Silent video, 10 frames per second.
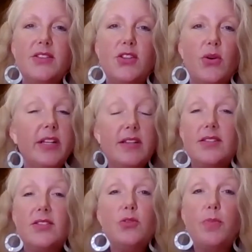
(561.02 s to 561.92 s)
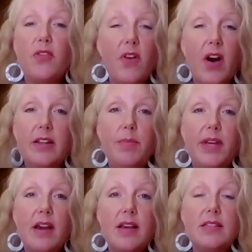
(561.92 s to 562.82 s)
So it is super fun
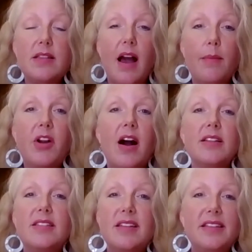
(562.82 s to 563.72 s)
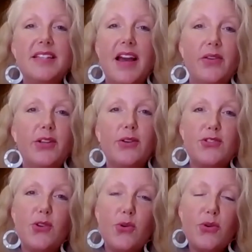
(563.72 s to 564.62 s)
because I'm constantly telling our
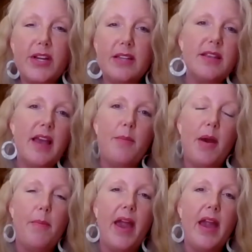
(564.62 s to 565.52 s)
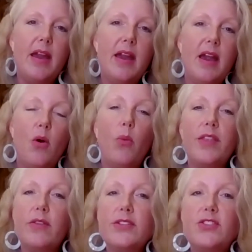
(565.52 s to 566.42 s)
story as MMA,
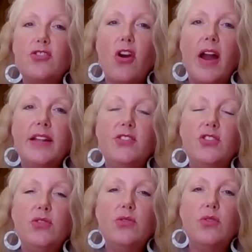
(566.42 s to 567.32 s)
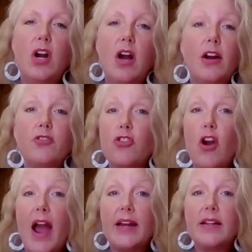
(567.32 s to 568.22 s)
whether it's trying to
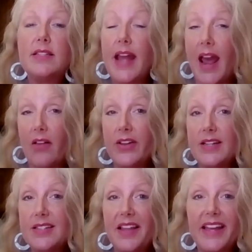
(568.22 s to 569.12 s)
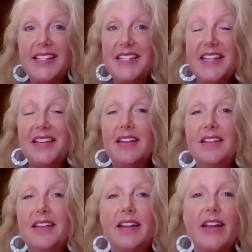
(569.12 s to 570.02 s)
attract talent like
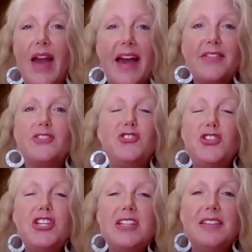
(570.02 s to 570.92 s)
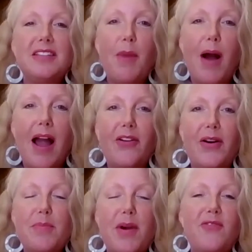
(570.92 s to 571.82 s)
Tegan, and I've had this cheesy smile
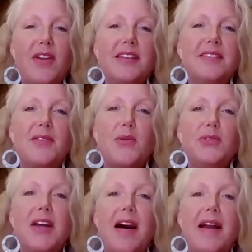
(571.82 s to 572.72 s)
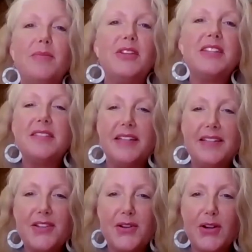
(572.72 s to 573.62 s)
on my face the whole time listening
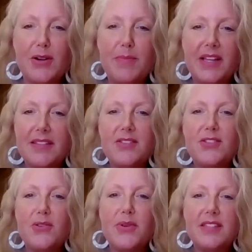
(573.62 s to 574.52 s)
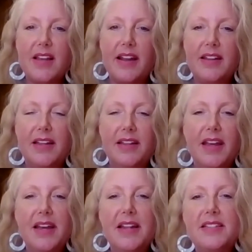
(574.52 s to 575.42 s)
to her because it's so exciting
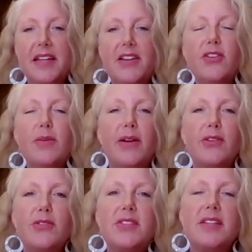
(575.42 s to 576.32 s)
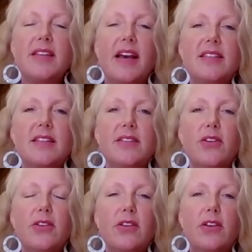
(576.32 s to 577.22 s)
to hear about her success and
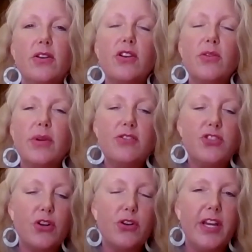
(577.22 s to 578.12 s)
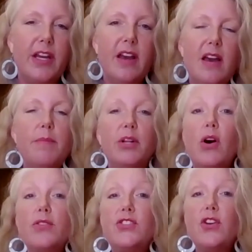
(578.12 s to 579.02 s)
her career journey, but
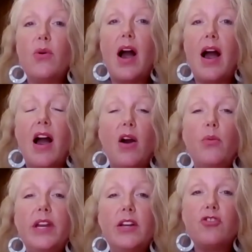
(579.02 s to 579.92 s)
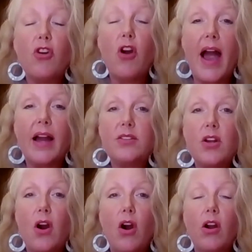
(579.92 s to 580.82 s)
also how we attract
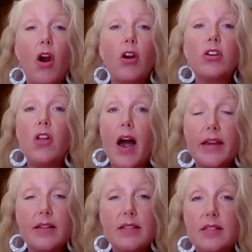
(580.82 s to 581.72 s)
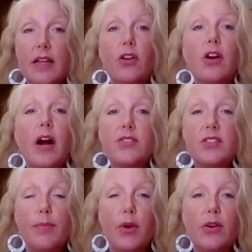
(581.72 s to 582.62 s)
our clients and our
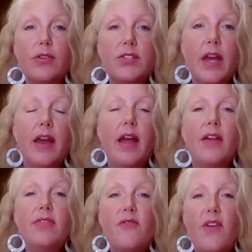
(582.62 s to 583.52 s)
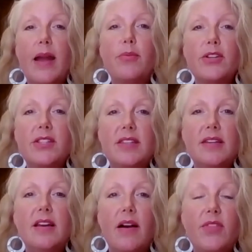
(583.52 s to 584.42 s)
customers and the
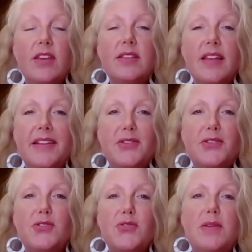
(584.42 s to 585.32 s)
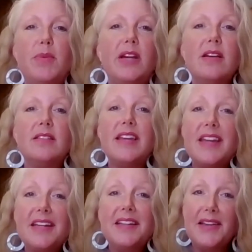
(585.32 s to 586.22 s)
vibrancy of this industry, because
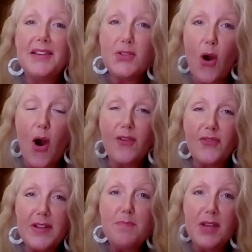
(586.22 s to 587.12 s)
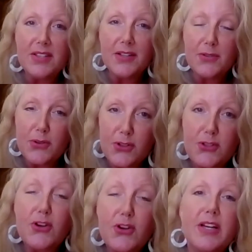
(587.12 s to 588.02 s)
it is often
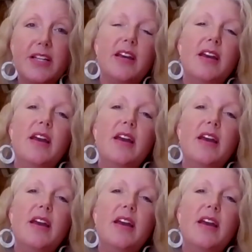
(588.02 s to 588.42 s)
misunderstood.